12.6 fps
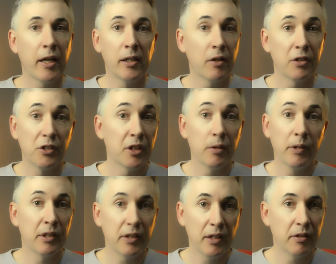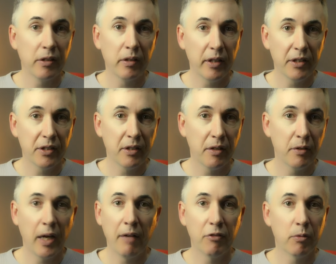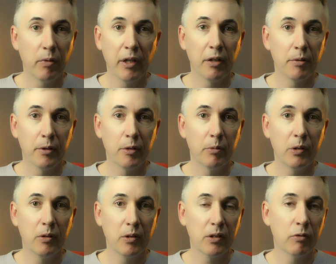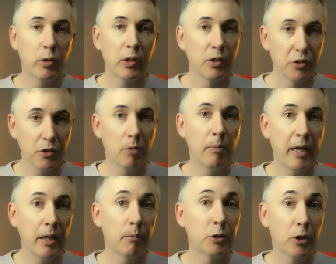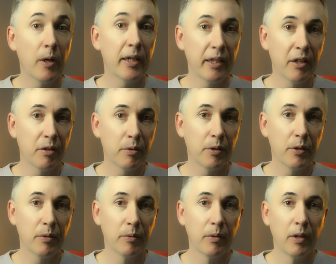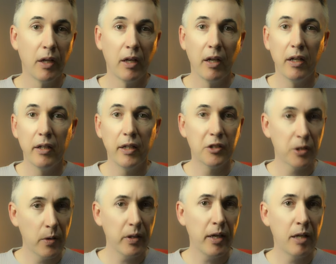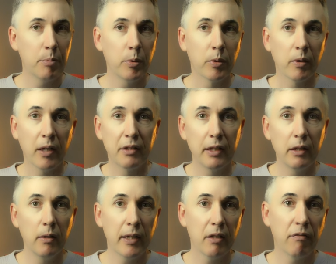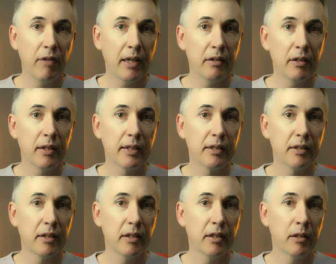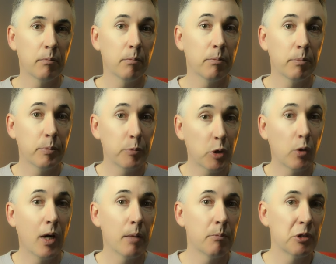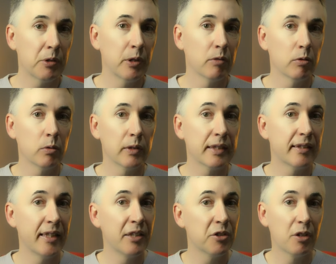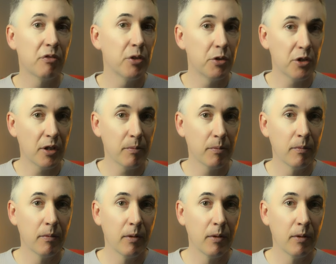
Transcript: add another series into the list that I have to read through, because I've already got so many that I'm trying to get through. It's an okay book. I did like the fact that it's a crime mystery novel that's set into the future.